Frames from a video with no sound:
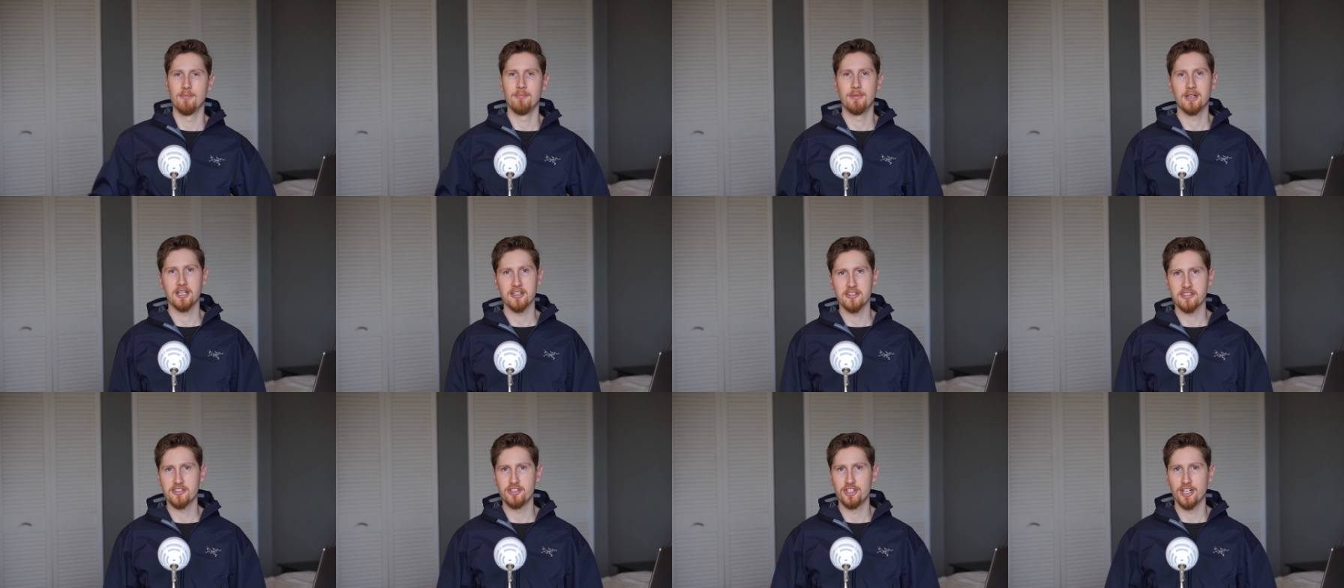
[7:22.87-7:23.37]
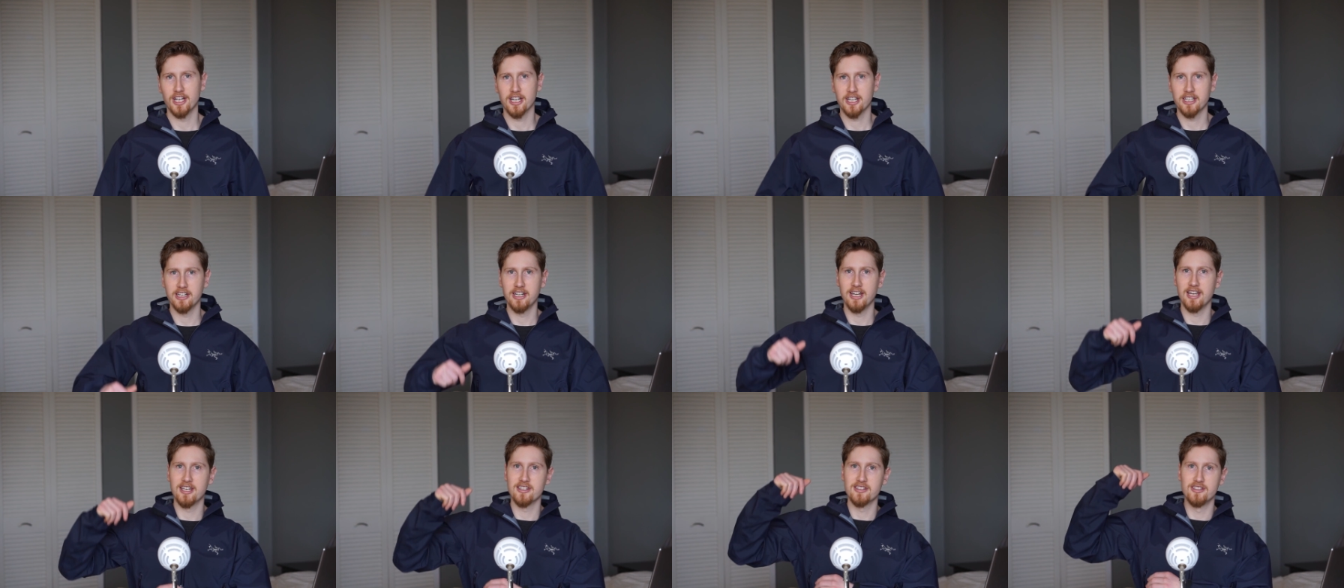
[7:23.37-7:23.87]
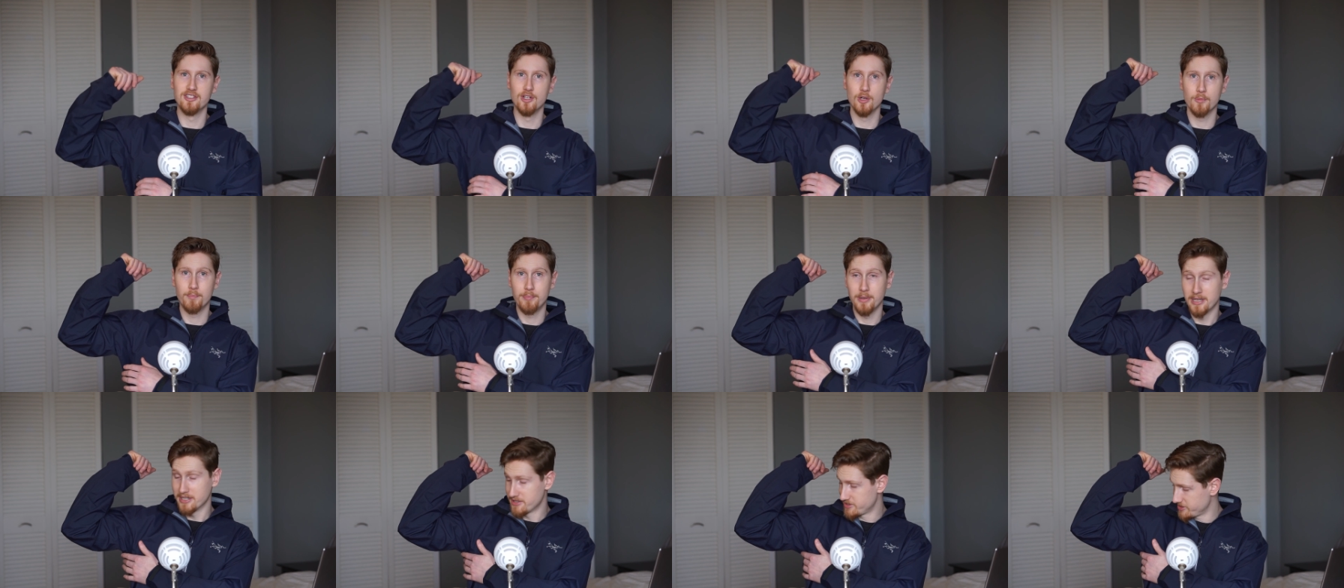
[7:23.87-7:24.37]
Because this jacket has no
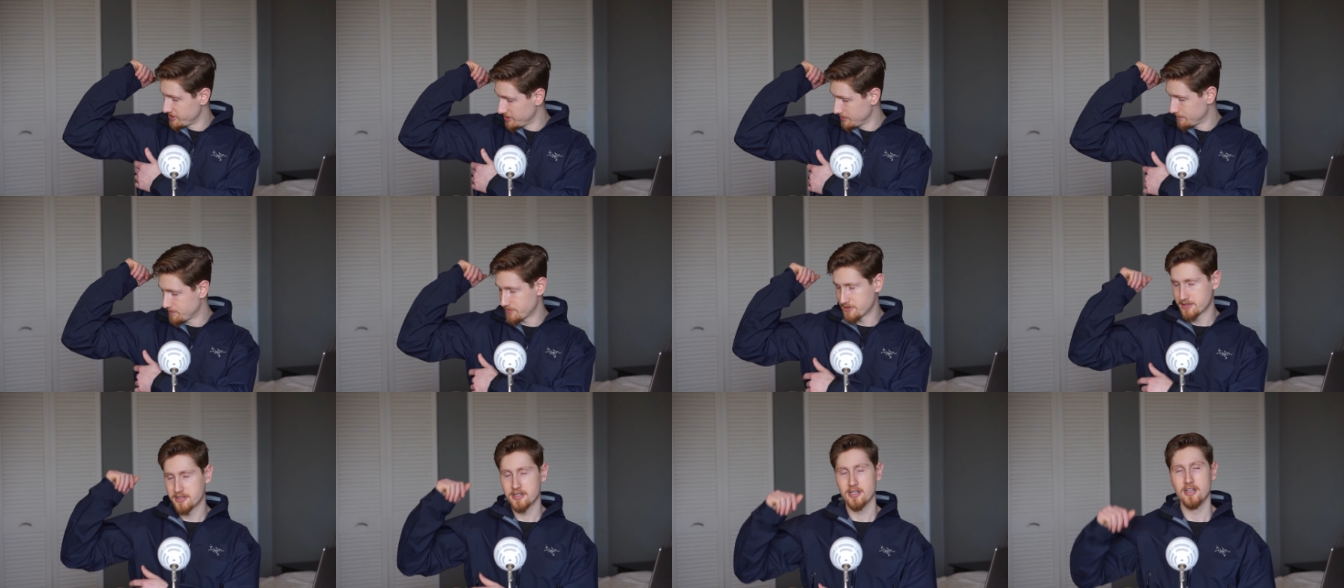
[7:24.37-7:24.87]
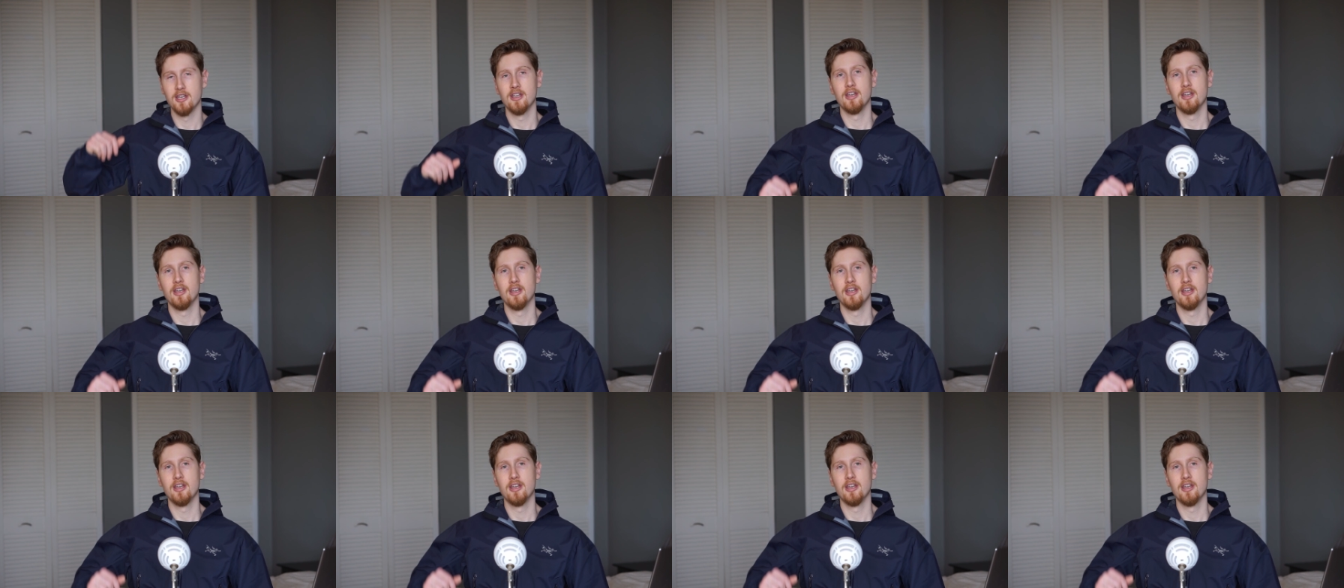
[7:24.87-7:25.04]
pit zips,